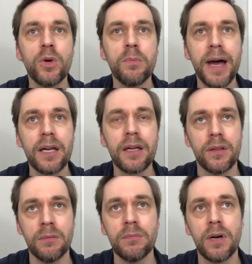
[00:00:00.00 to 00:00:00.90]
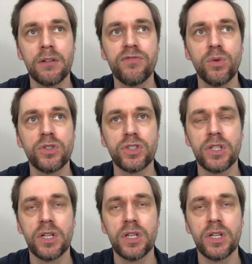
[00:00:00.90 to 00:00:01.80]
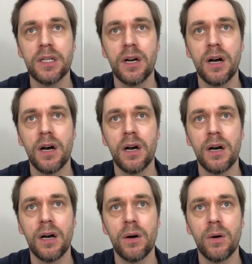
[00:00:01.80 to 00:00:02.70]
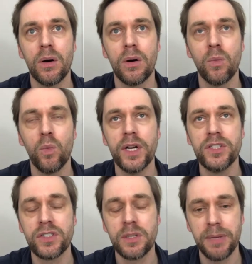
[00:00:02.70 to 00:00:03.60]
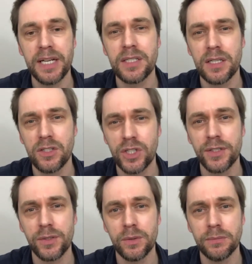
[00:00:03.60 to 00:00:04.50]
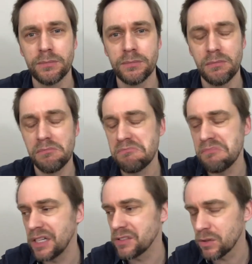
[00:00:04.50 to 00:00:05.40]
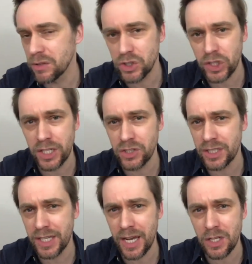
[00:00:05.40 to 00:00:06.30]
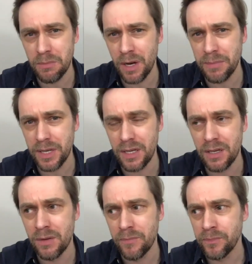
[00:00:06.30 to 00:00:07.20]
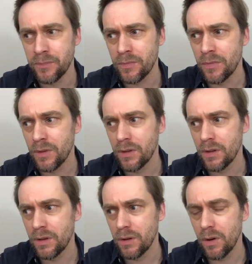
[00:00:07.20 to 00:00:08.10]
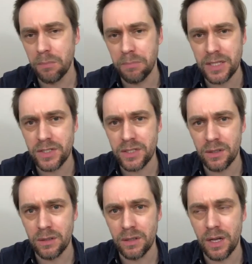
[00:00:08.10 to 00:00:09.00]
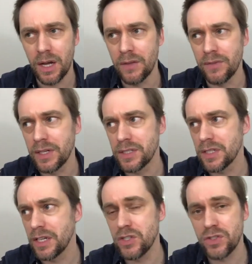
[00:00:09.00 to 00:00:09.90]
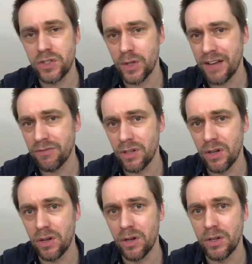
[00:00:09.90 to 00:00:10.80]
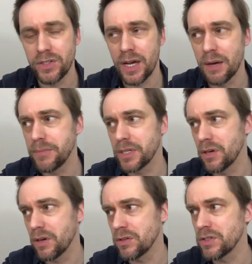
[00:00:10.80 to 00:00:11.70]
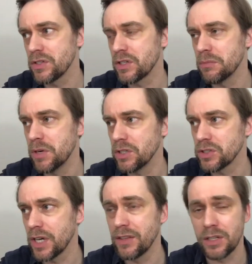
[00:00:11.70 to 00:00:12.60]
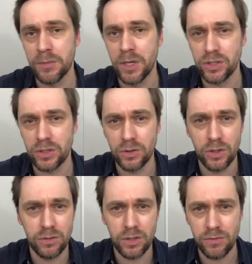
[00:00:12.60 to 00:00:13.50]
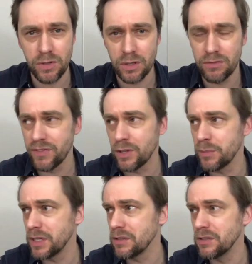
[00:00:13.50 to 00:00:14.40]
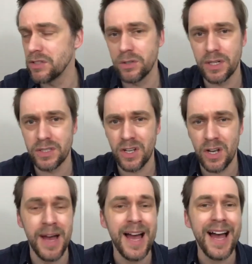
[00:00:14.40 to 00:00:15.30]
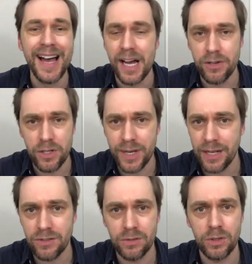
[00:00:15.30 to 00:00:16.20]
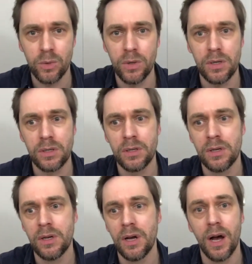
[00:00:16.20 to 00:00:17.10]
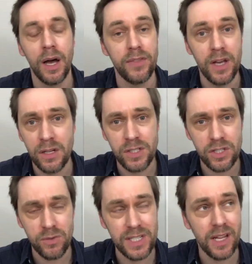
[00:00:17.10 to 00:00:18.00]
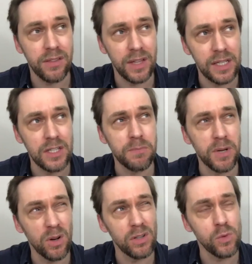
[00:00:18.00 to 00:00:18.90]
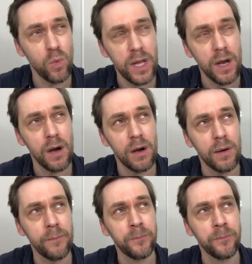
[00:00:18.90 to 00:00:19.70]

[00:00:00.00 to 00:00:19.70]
make them, unfortunately, we're just a piece in a jigsaw. It's not going to change. And again, you might be on pencil and you still haven't heard, because the commercial, you've got to film it in 2 days' time. How do you cancel your work? The answer is, I think it's because we're